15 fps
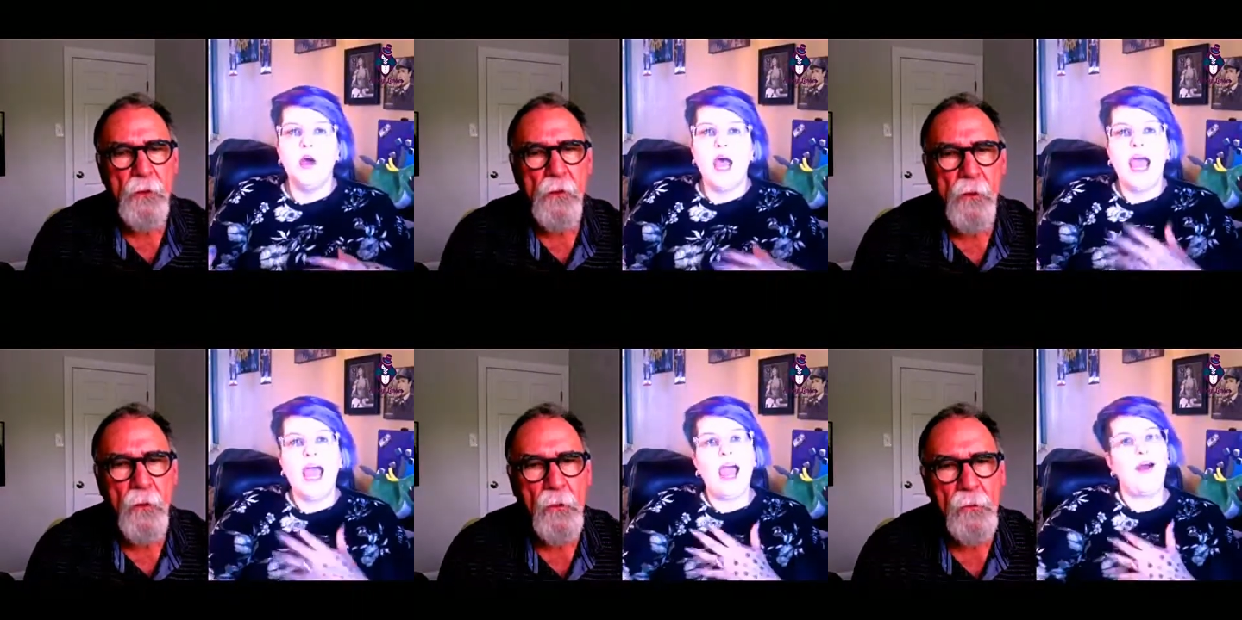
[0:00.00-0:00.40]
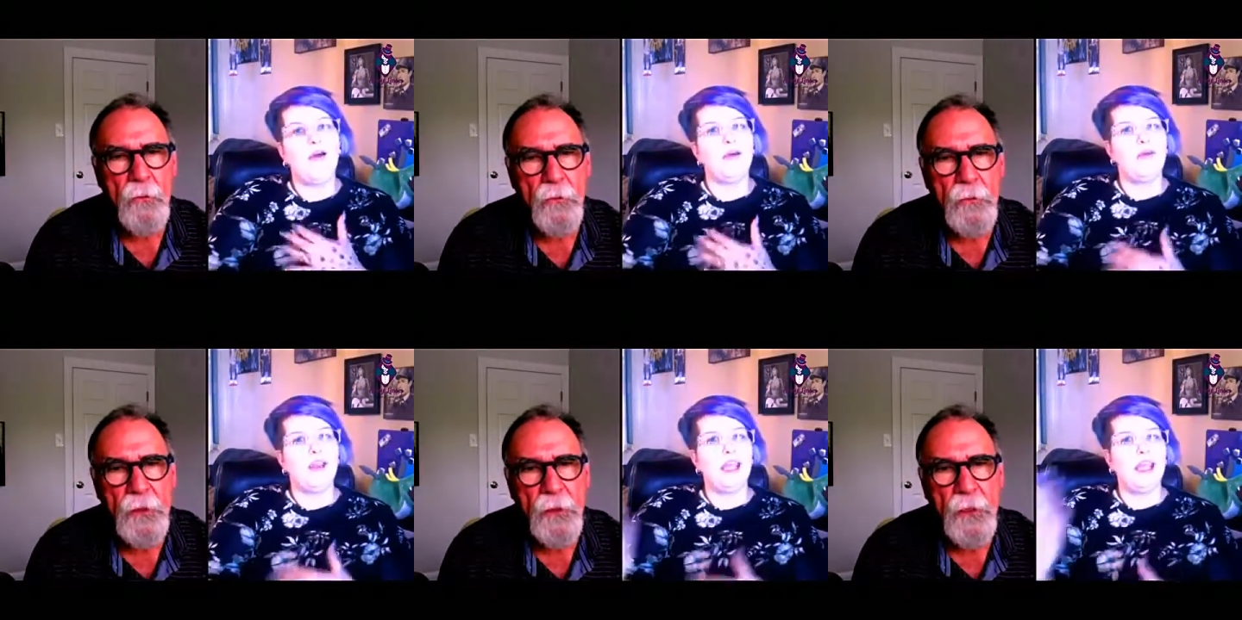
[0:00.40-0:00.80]

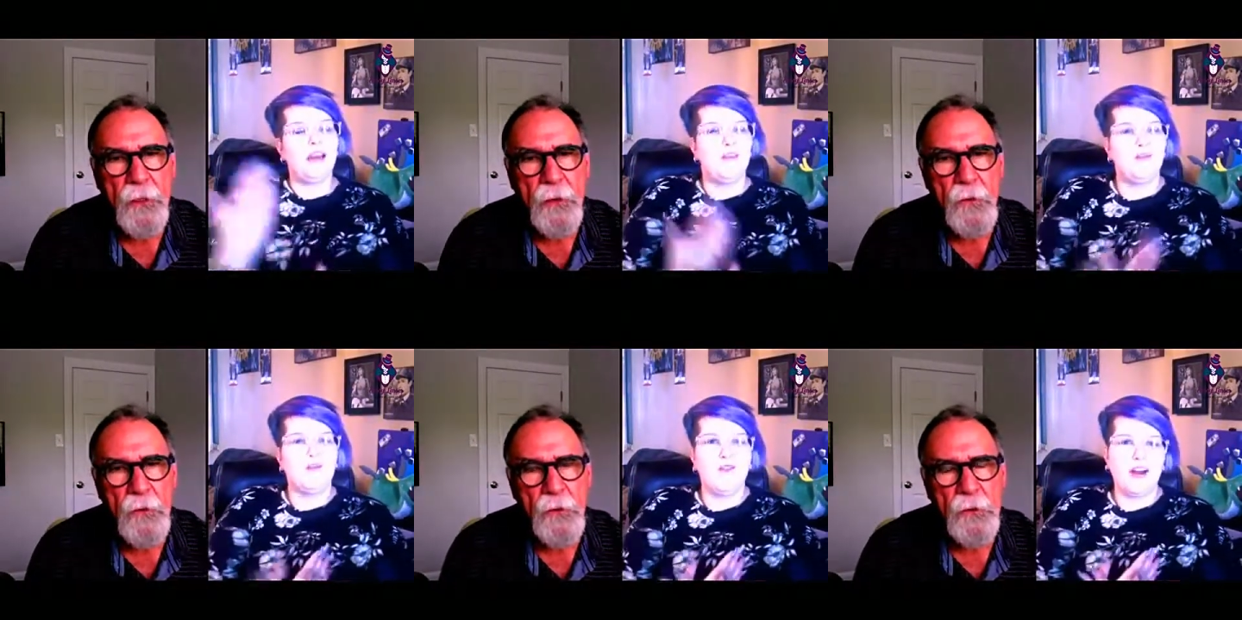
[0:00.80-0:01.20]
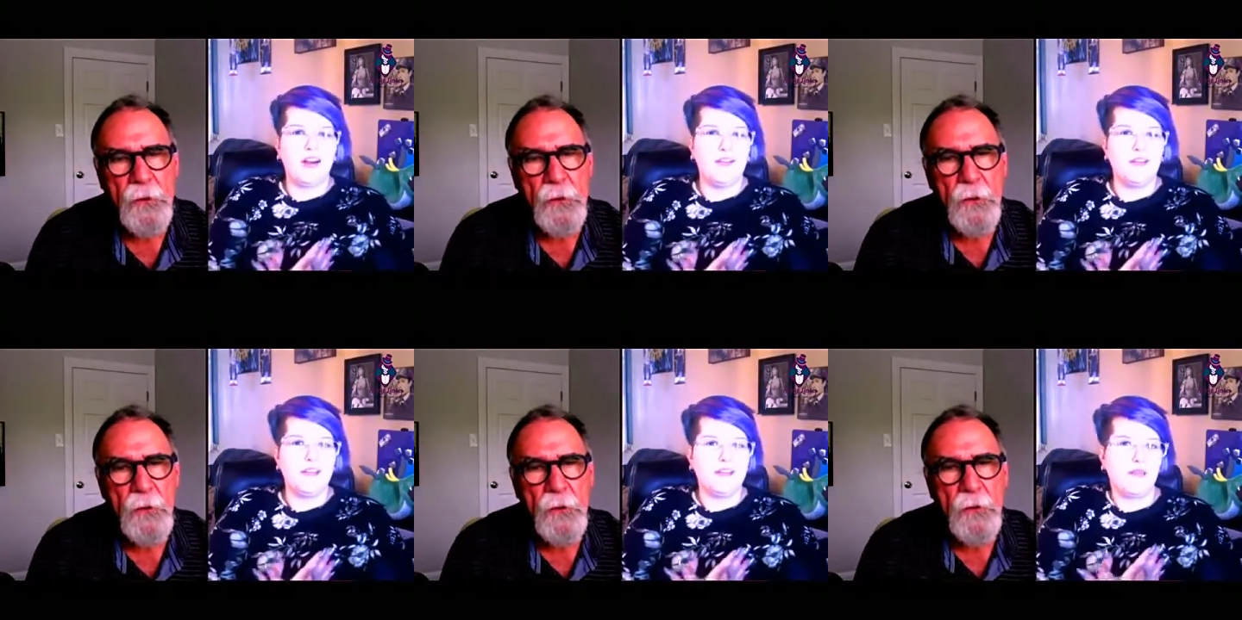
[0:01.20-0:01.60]
Speaker 1: How do we get in
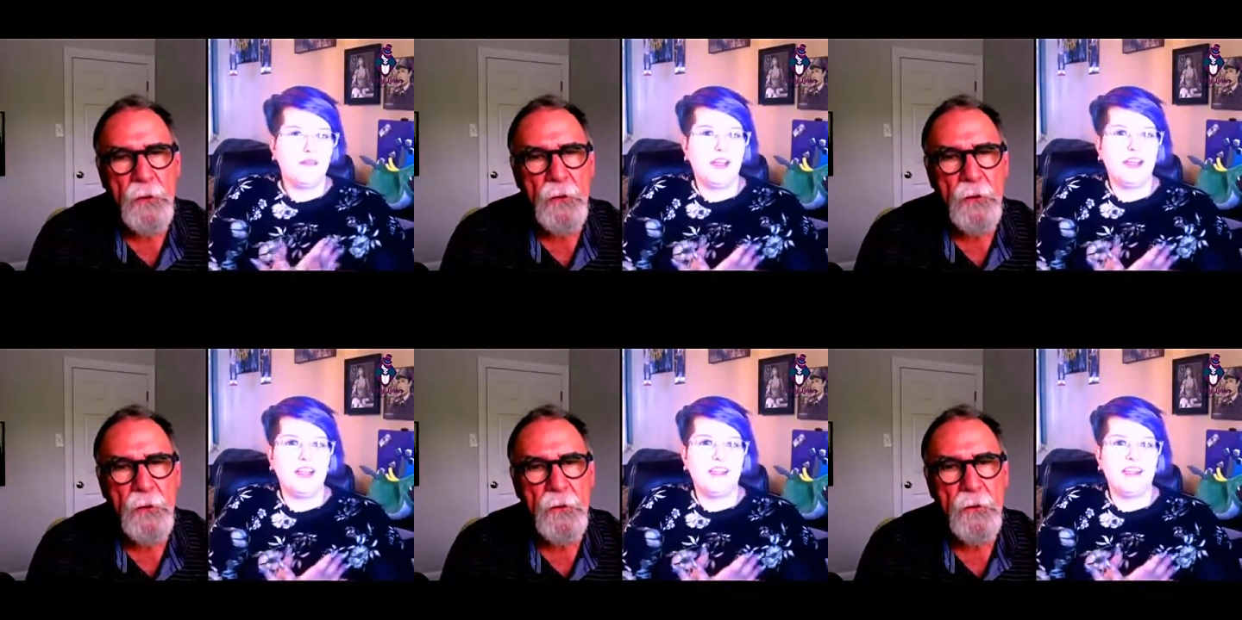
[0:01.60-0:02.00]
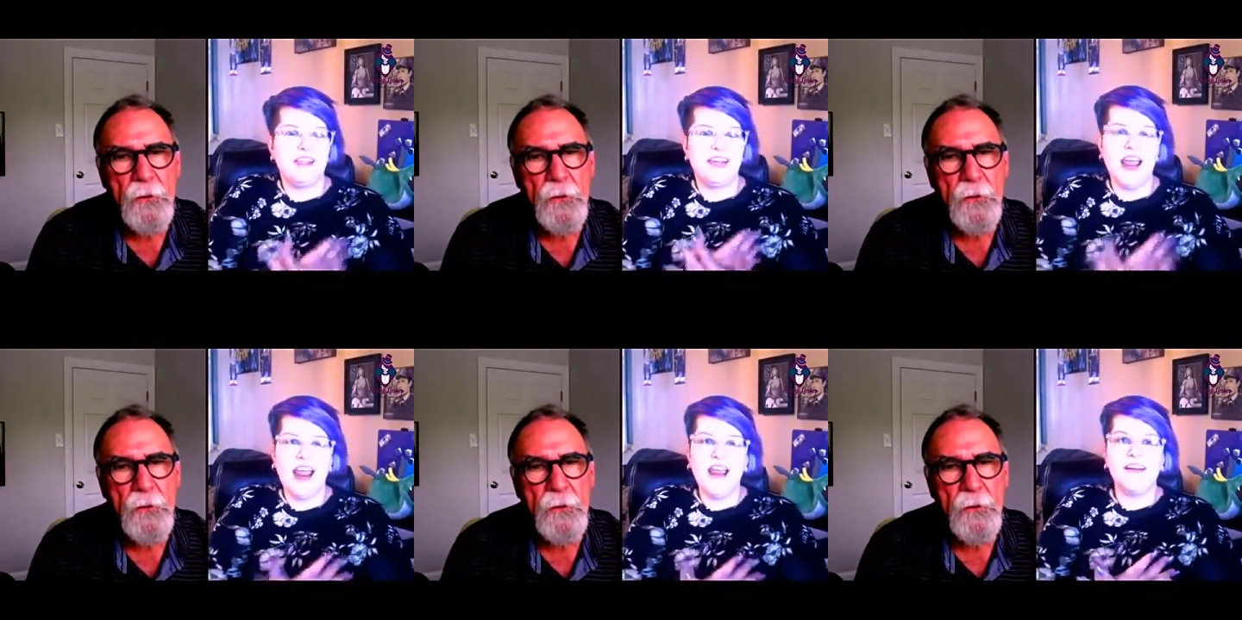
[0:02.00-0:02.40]
front of something that's
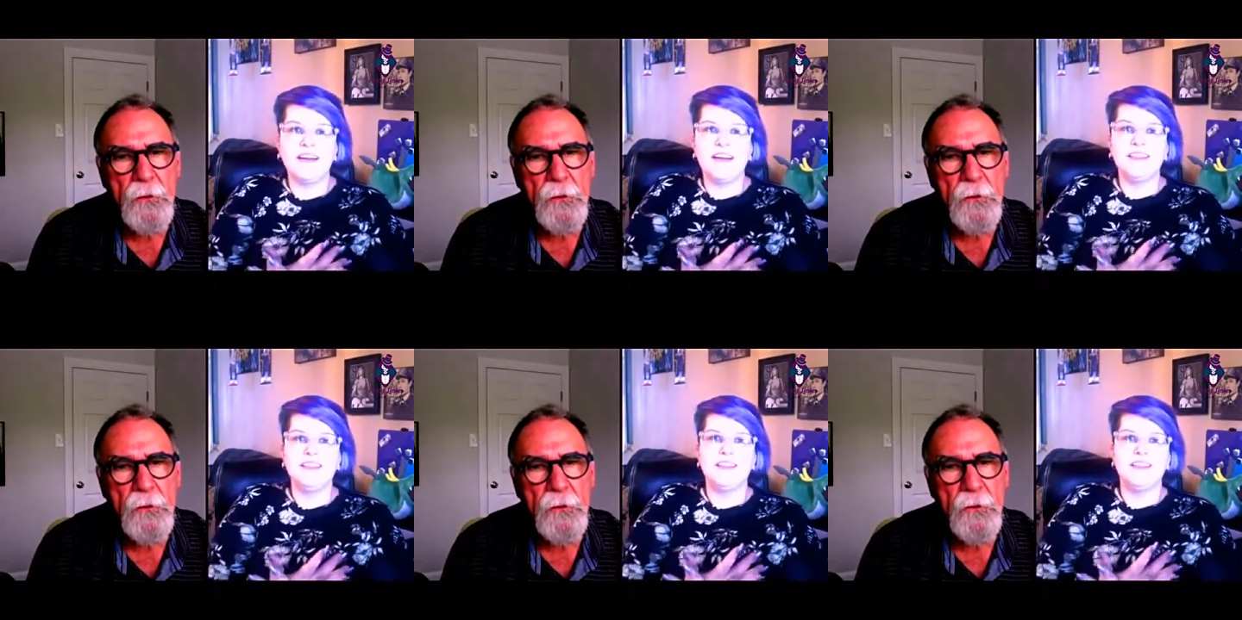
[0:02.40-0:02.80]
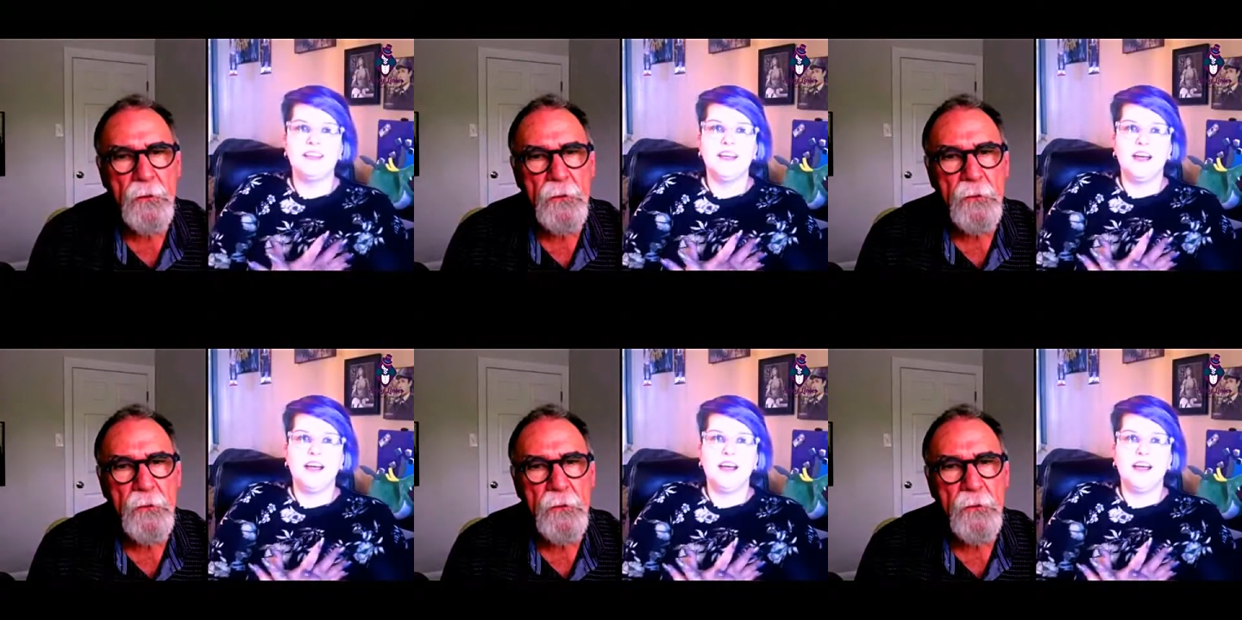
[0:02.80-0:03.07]
inherent?